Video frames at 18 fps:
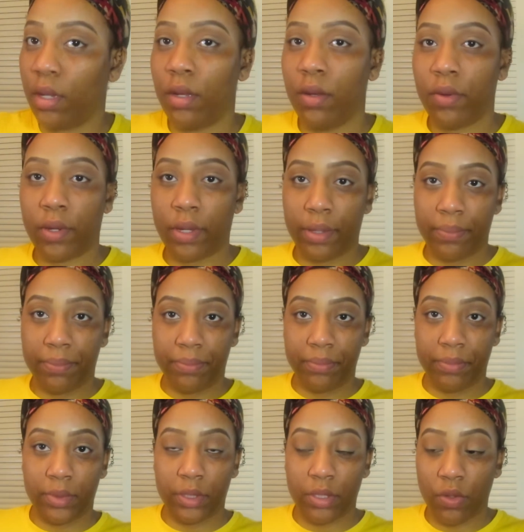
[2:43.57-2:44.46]
okay,
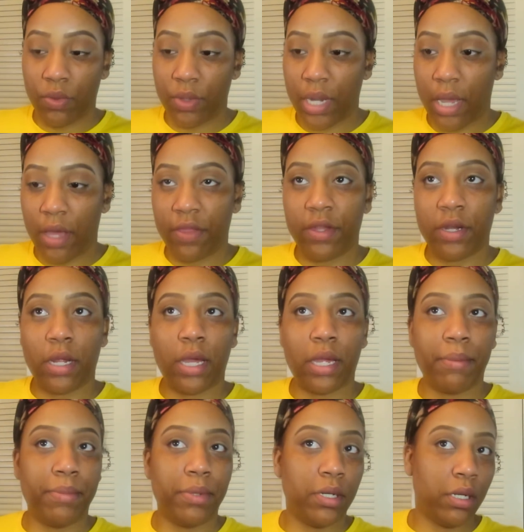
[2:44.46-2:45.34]
so now that
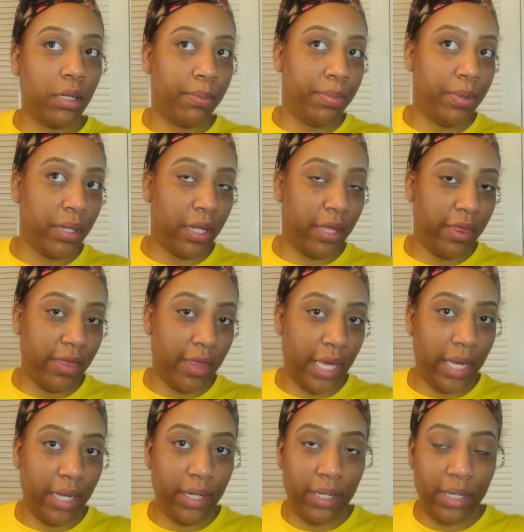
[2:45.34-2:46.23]
I am done putting
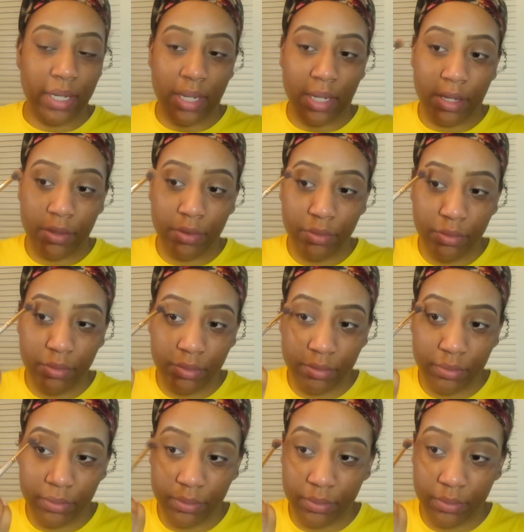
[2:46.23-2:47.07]
that down,